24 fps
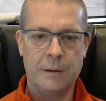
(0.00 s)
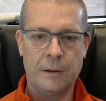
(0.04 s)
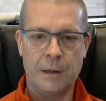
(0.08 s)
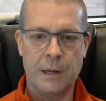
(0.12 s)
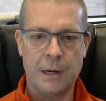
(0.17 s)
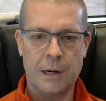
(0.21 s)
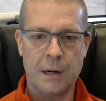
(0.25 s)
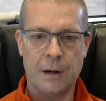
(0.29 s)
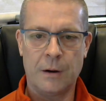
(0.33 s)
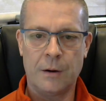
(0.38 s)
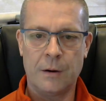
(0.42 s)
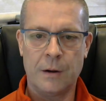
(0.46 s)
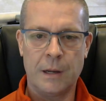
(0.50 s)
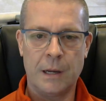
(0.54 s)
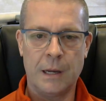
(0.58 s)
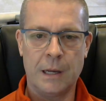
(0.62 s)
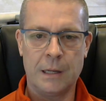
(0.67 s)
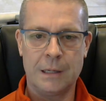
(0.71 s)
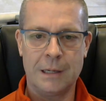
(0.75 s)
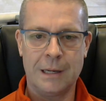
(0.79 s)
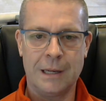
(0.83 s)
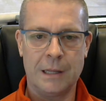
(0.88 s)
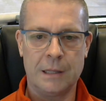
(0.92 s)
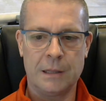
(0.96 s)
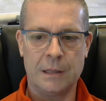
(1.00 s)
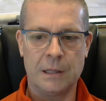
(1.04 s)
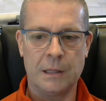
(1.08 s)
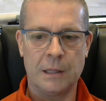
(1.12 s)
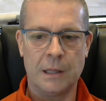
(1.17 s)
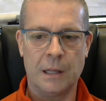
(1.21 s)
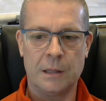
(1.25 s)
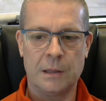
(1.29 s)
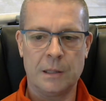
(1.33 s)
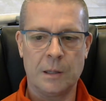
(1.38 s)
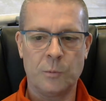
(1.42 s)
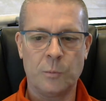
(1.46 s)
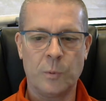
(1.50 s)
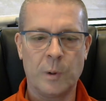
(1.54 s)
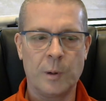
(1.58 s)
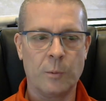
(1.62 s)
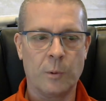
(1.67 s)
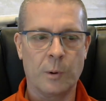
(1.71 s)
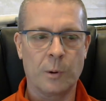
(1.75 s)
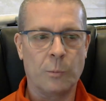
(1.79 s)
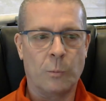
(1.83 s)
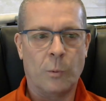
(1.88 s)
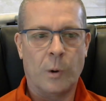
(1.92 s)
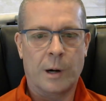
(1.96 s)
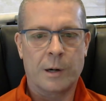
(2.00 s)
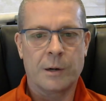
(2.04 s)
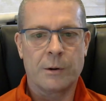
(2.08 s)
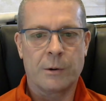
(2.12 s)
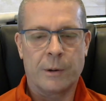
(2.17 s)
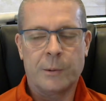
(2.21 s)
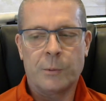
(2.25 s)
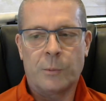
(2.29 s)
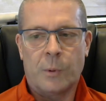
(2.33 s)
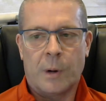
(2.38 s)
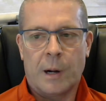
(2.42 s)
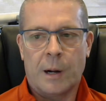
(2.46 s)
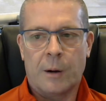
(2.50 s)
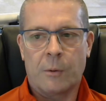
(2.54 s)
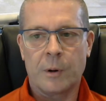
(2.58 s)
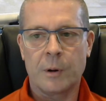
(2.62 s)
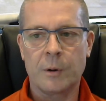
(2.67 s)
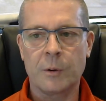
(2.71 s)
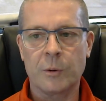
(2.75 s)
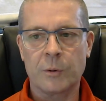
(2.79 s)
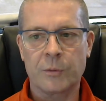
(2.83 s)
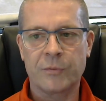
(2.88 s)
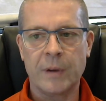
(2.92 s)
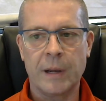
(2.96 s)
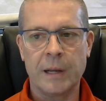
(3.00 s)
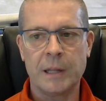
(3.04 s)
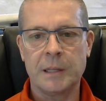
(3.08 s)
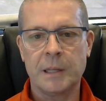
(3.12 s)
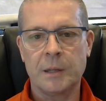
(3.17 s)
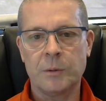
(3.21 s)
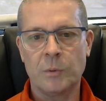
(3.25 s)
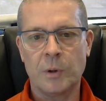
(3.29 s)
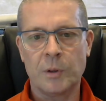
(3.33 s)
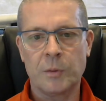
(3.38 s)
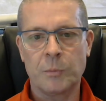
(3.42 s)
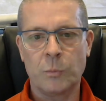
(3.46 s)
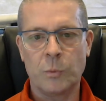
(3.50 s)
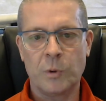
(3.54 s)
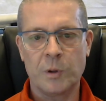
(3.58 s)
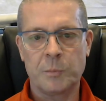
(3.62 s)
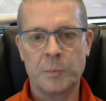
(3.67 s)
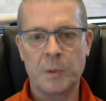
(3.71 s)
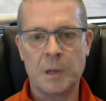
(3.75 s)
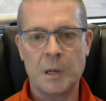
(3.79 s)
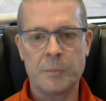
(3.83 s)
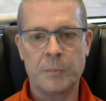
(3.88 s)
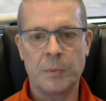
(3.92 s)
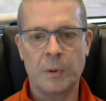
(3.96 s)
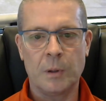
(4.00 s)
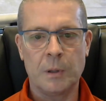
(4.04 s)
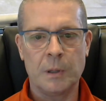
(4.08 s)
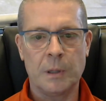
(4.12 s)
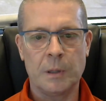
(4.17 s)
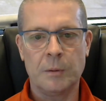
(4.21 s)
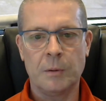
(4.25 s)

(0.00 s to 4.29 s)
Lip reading: and then we were wondering why we were failing with people,